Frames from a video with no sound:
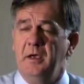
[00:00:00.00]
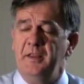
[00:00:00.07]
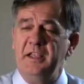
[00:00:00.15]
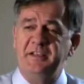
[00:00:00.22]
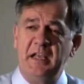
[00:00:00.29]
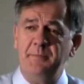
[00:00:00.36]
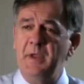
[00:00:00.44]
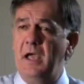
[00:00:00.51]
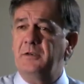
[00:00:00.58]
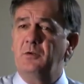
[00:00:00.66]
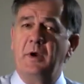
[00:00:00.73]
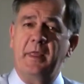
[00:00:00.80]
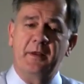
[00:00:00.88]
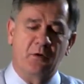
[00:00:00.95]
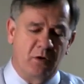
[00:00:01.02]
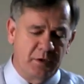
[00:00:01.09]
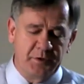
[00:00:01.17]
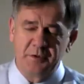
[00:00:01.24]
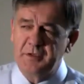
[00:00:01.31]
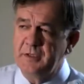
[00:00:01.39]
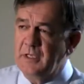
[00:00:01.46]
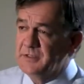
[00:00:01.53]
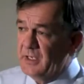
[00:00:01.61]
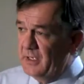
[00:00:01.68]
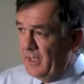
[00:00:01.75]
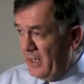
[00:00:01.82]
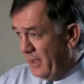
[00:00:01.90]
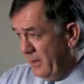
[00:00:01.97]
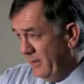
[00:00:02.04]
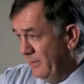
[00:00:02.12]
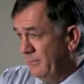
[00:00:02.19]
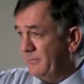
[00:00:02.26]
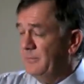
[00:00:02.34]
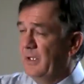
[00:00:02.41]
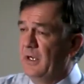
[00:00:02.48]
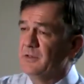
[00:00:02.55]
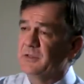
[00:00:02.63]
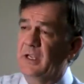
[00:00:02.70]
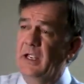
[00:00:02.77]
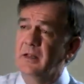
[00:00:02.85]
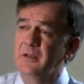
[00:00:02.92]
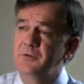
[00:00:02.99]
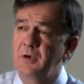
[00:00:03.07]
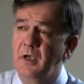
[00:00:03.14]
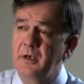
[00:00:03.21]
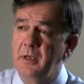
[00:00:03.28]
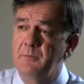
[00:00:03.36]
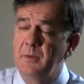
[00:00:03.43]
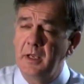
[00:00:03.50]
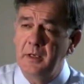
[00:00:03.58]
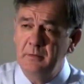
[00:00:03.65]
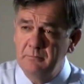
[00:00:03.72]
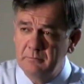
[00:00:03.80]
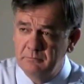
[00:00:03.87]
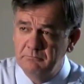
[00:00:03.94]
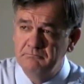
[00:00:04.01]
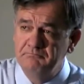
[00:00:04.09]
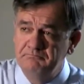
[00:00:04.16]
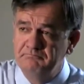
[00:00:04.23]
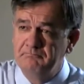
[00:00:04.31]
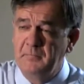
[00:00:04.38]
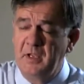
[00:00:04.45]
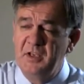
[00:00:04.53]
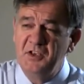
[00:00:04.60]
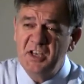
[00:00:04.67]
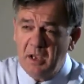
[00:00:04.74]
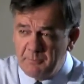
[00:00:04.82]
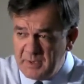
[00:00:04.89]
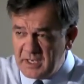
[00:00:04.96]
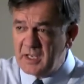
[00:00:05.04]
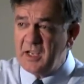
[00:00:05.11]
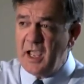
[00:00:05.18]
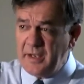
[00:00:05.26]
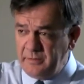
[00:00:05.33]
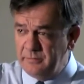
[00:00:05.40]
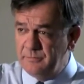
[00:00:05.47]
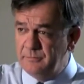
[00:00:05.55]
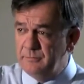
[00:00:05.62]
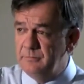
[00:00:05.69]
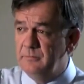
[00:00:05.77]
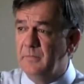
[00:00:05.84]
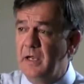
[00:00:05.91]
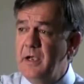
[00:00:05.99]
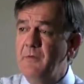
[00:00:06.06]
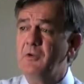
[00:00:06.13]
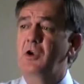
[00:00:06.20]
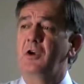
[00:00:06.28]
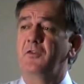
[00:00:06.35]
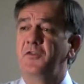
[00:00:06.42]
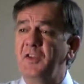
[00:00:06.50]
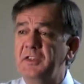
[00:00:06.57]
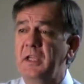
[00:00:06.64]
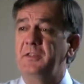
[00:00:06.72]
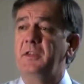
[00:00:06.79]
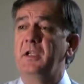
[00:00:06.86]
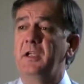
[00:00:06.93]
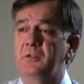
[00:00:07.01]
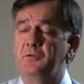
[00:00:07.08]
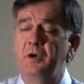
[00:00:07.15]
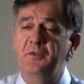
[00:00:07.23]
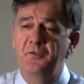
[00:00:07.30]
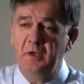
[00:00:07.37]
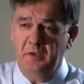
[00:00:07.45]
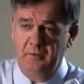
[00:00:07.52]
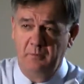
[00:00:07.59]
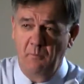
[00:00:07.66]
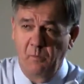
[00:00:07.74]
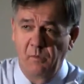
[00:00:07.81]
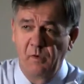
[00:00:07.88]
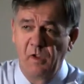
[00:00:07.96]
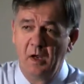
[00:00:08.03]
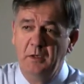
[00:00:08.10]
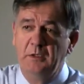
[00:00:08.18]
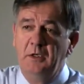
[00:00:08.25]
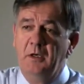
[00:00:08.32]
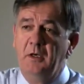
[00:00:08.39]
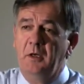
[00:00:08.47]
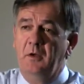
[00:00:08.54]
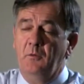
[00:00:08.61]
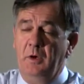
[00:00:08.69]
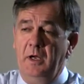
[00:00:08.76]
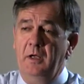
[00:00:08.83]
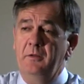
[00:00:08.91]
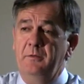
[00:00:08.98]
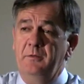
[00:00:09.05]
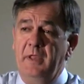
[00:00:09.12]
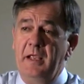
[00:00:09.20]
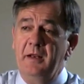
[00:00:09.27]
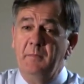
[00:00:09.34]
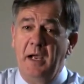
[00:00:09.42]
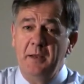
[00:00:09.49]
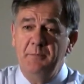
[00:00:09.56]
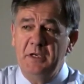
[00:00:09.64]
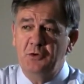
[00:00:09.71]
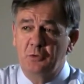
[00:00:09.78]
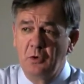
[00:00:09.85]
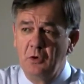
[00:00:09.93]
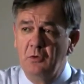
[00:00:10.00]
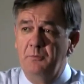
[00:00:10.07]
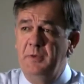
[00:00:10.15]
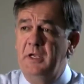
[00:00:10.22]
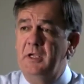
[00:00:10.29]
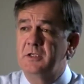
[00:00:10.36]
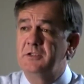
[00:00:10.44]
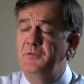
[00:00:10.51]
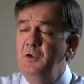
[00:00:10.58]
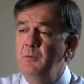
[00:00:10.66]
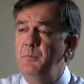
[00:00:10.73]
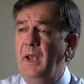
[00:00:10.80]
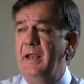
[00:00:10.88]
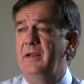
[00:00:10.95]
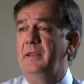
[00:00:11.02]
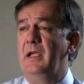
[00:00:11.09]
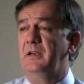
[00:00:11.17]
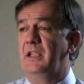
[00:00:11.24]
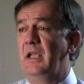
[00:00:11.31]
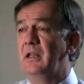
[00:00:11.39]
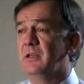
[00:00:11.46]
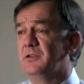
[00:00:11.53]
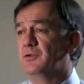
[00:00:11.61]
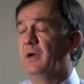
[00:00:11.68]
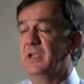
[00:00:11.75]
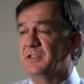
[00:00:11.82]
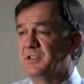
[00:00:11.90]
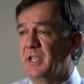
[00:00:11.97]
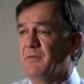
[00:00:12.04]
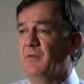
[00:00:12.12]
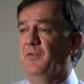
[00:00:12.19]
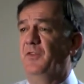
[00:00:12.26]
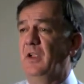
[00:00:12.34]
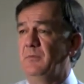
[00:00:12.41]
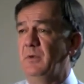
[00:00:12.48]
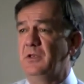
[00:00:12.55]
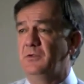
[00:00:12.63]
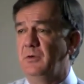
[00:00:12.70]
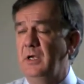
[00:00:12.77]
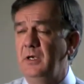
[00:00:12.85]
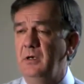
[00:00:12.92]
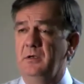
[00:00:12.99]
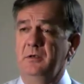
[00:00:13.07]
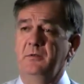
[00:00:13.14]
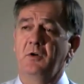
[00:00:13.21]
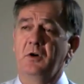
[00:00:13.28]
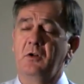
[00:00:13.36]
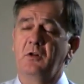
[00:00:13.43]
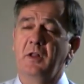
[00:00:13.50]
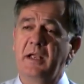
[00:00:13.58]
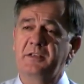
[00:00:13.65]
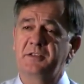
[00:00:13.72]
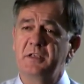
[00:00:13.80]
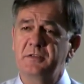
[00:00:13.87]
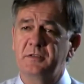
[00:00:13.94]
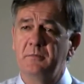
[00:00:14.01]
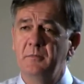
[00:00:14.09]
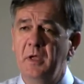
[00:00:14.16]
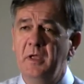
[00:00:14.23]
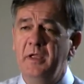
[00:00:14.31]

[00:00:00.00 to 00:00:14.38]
And they take me out to one of their orchards and they say, hey, here's a gala tree on M9. You see how big it got? I never could have fit that thing in 3 feet. Well, that might be true, because if you planted that gala tree at 7 feet between and a vertical axe system,